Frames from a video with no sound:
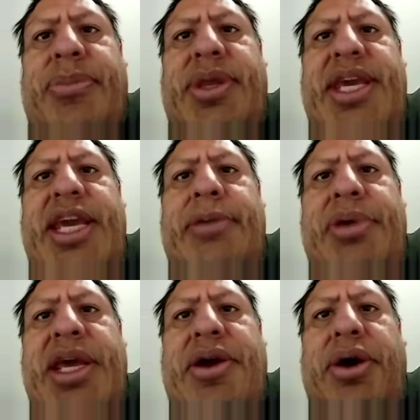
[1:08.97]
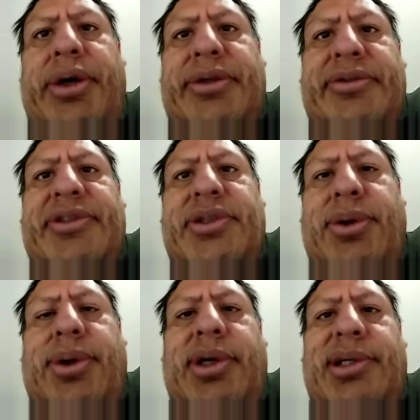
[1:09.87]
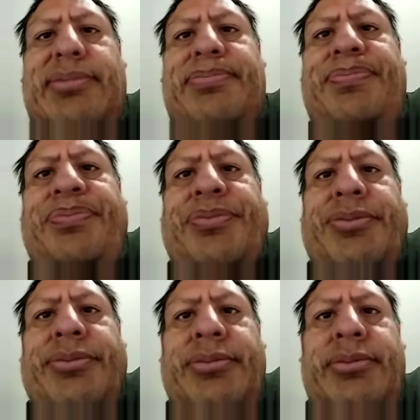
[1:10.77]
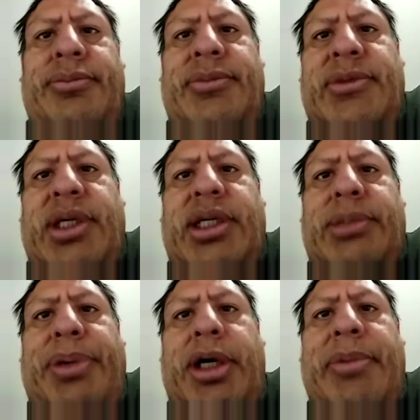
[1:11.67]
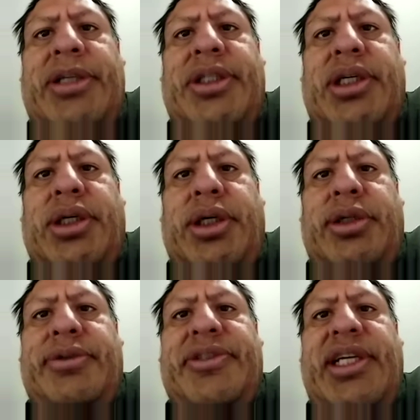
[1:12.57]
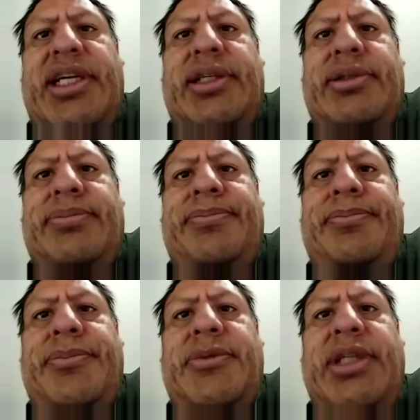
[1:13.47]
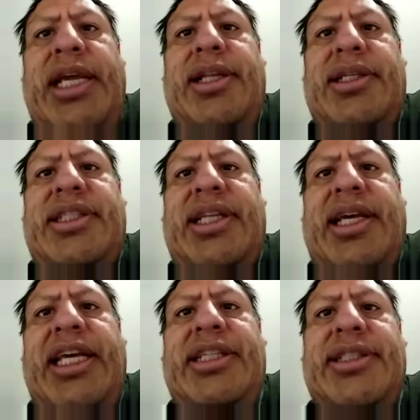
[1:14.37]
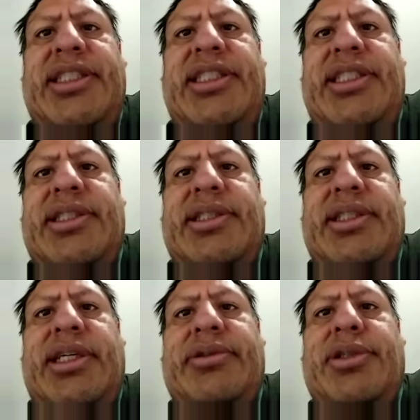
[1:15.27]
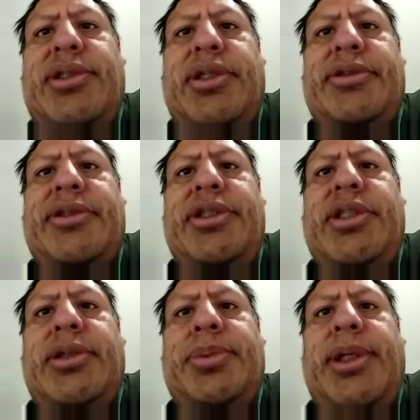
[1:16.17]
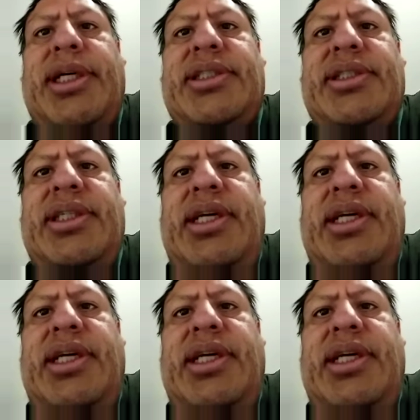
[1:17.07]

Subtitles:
TNB curves or parametric curves and helices and stuff. Those curves are too complex.